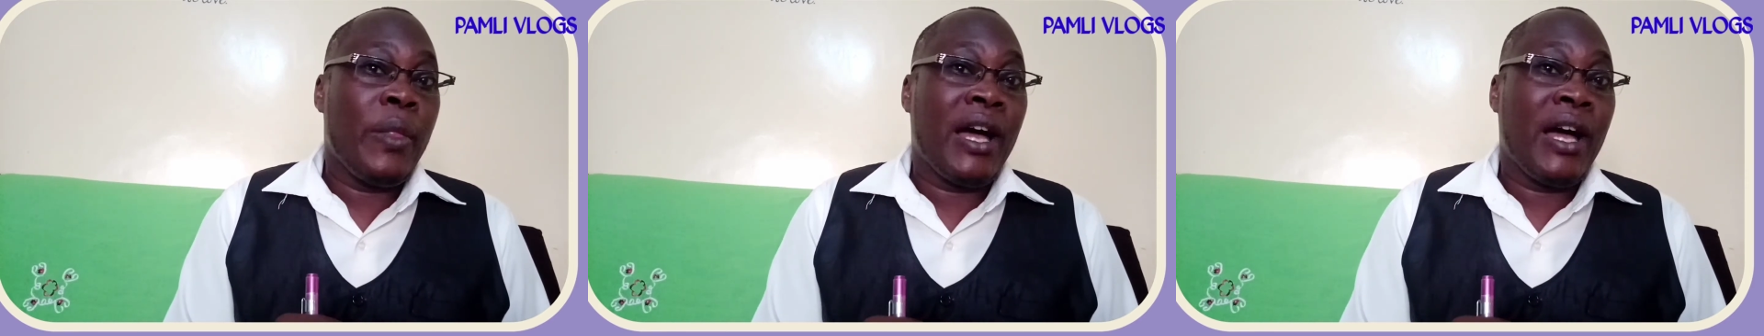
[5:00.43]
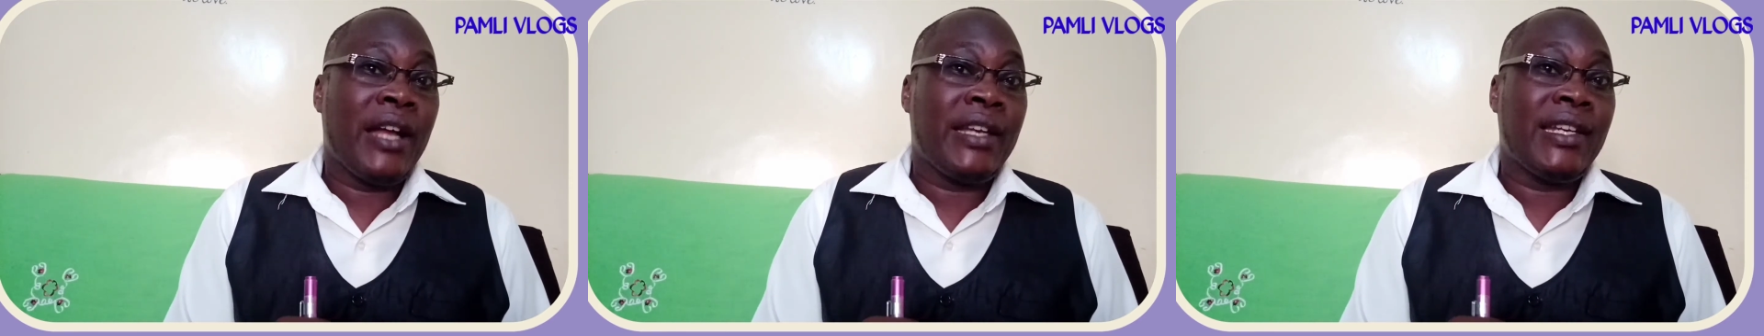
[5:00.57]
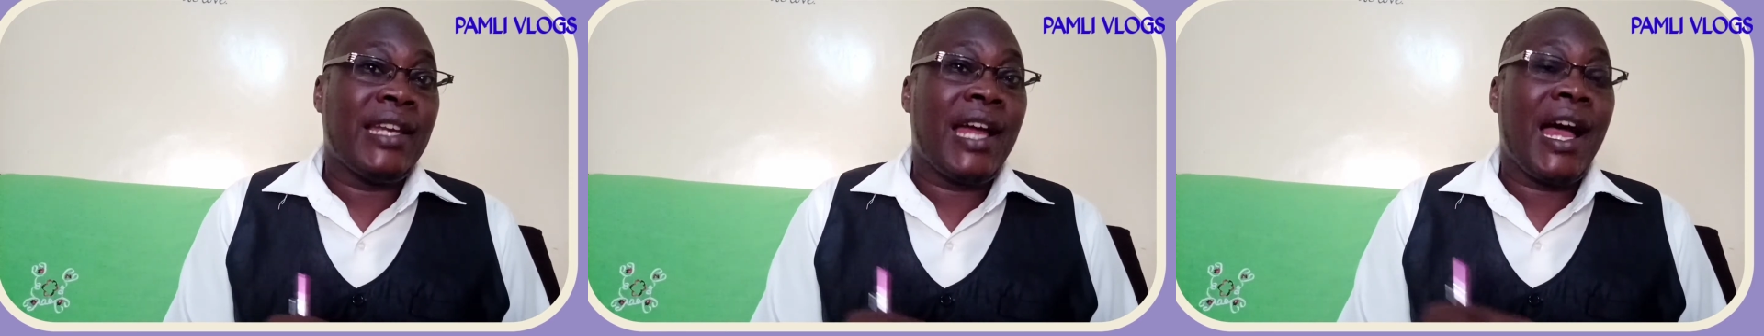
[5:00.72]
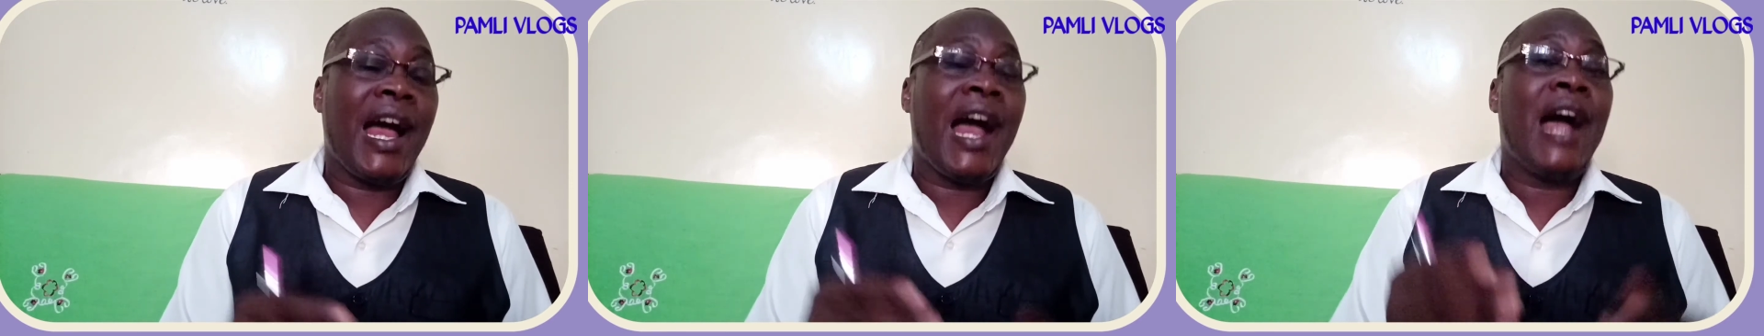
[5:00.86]

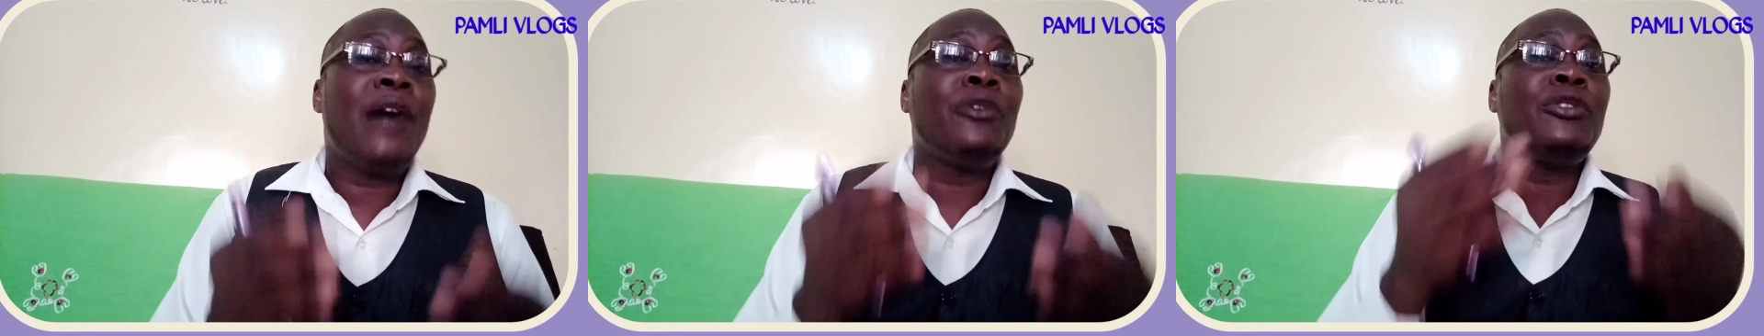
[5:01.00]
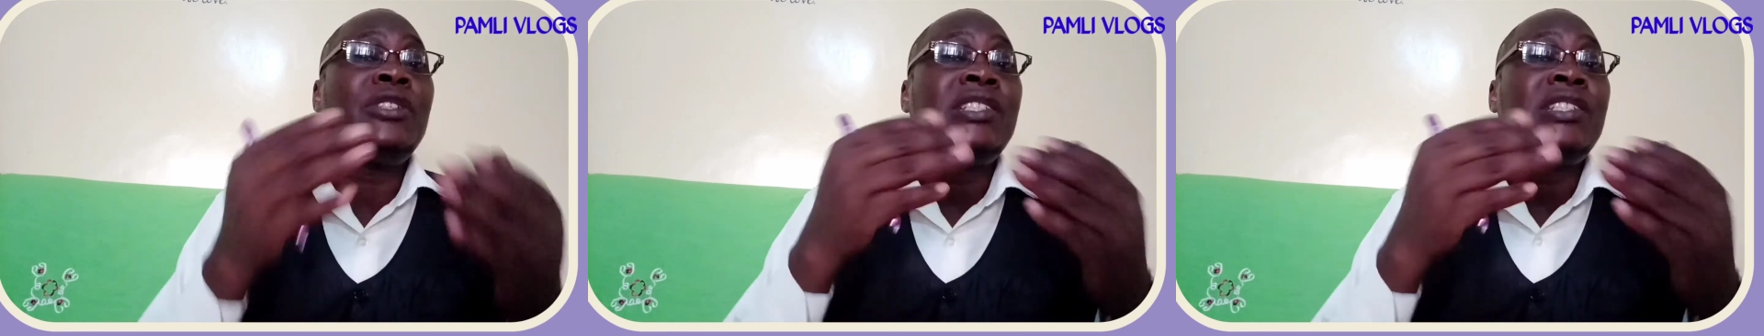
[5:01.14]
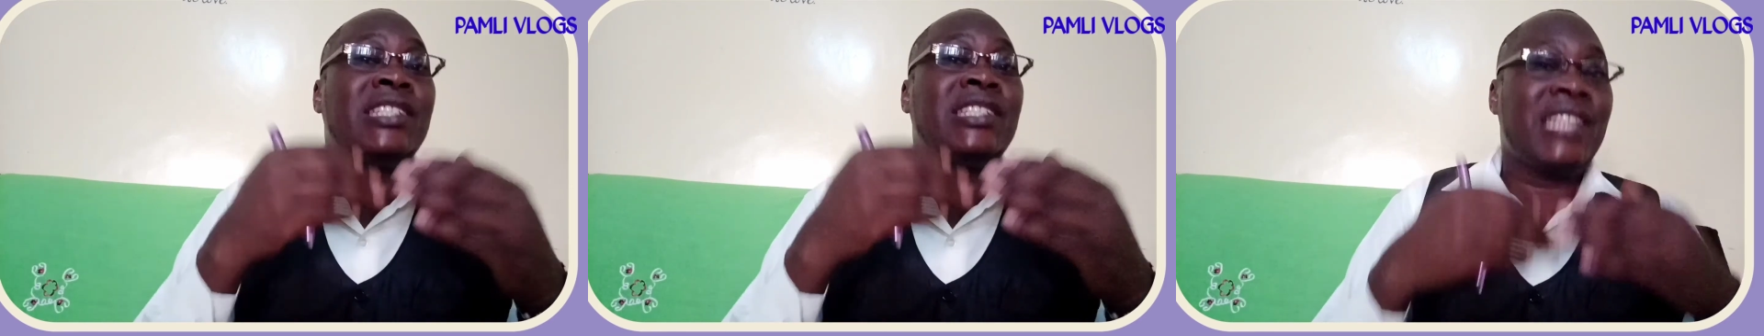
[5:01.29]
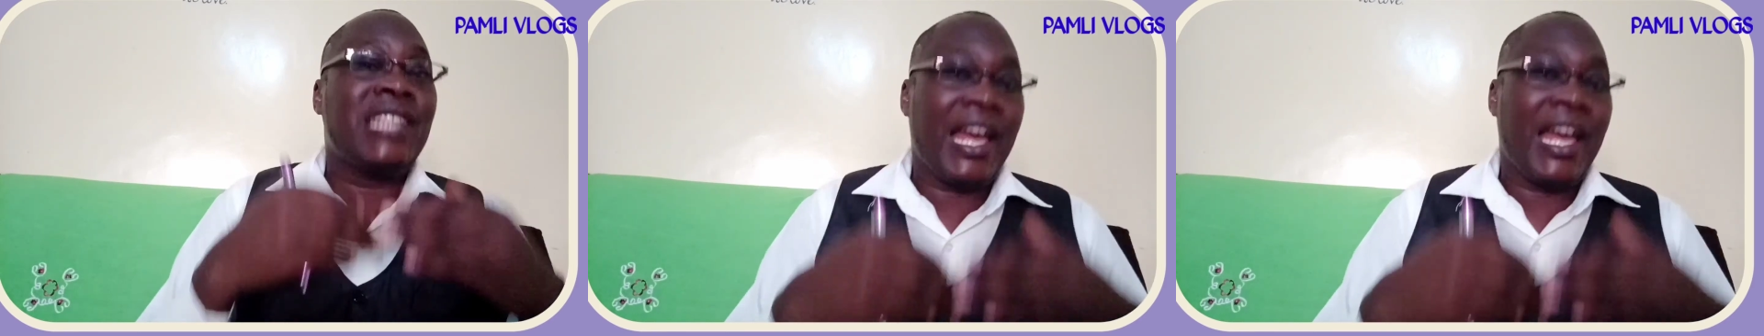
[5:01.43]
that
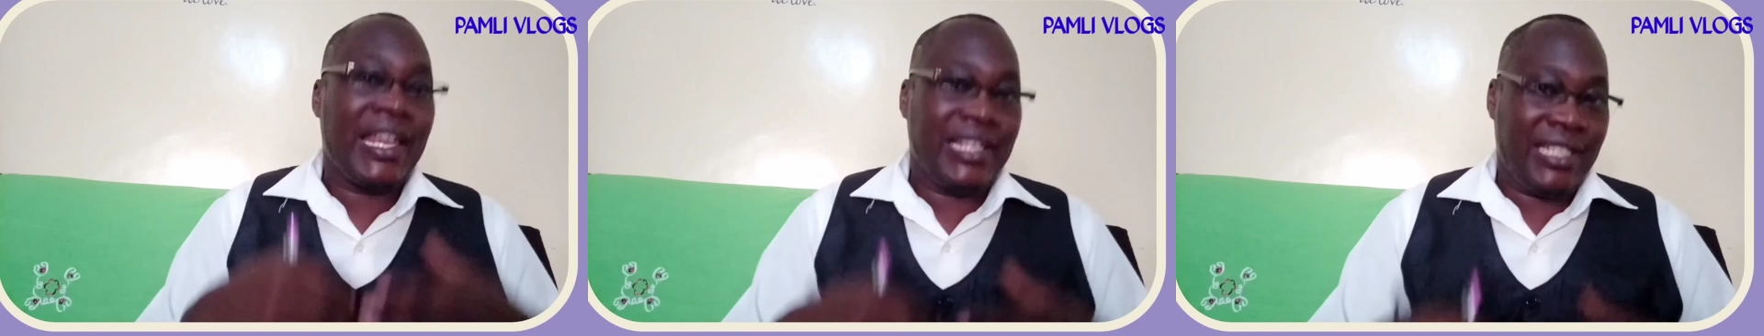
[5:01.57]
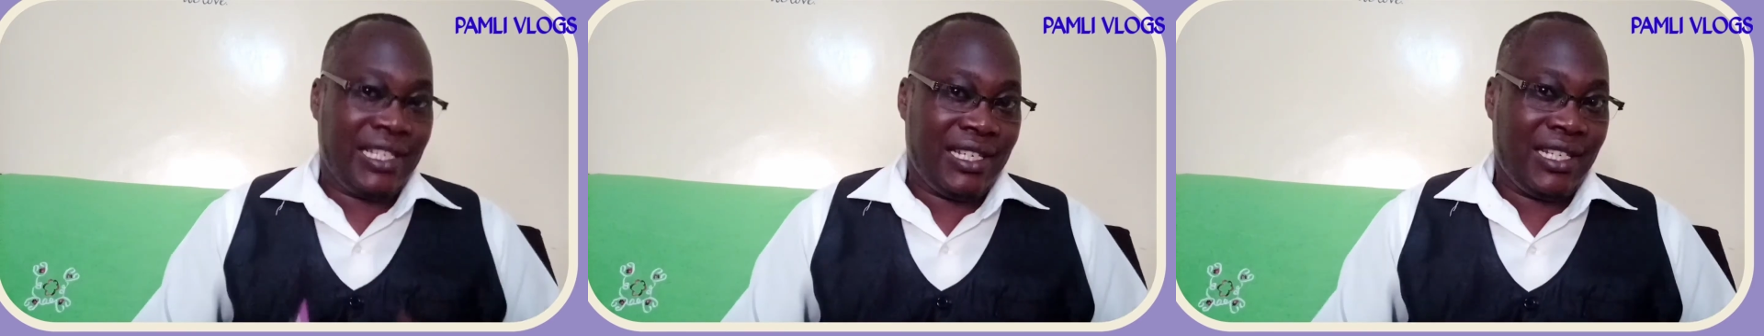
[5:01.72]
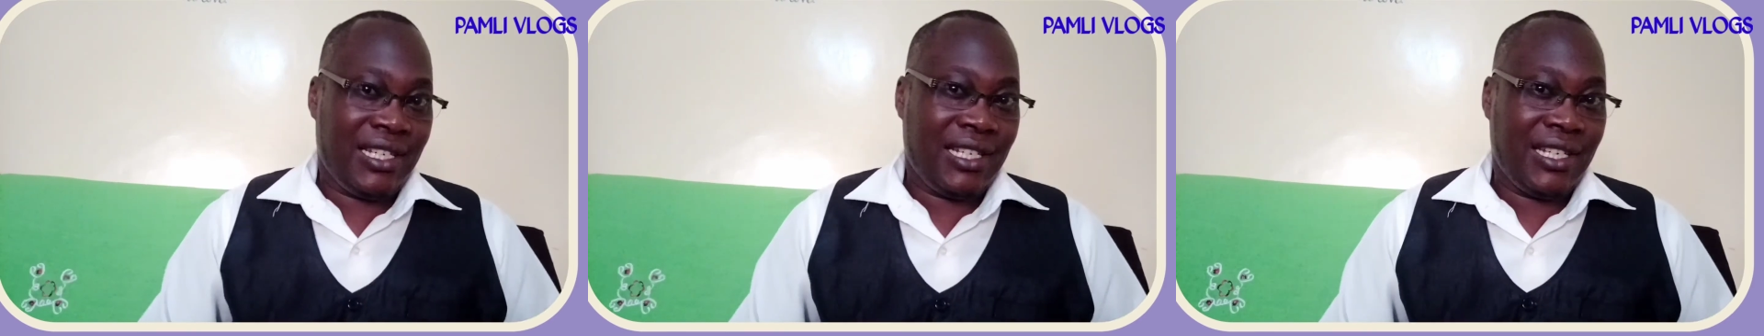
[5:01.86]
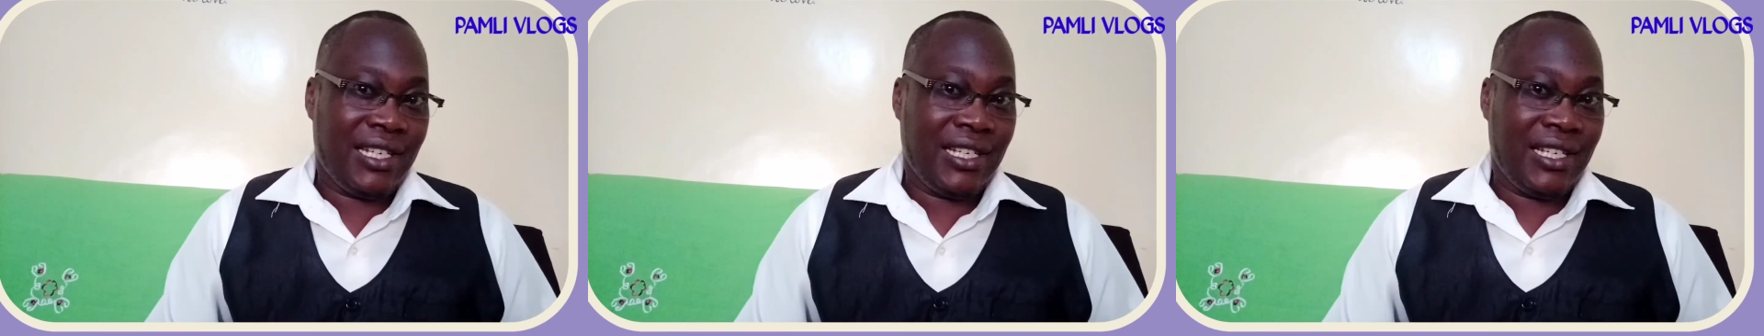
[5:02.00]
outside